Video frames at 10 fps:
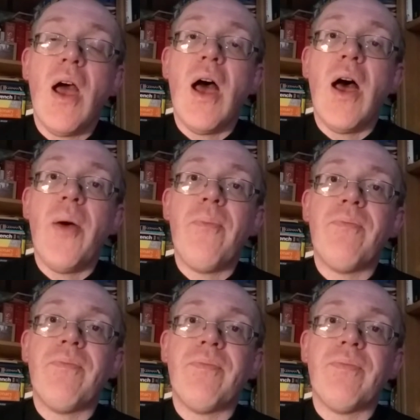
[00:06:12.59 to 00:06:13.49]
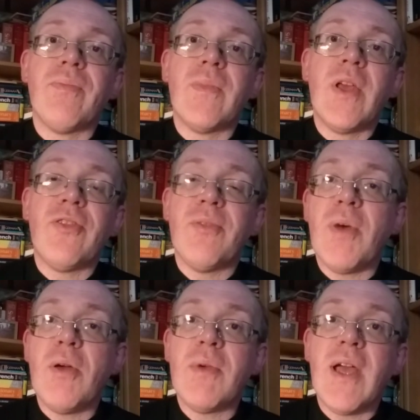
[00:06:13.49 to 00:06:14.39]
Um, is the
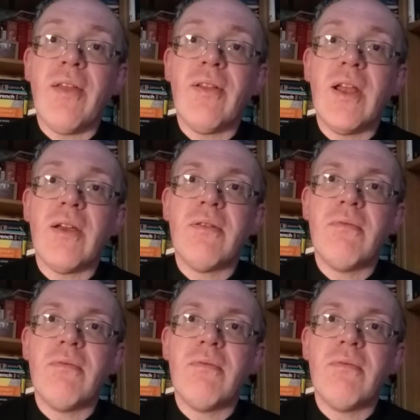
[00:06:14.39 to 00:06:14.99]
Pope Catholic?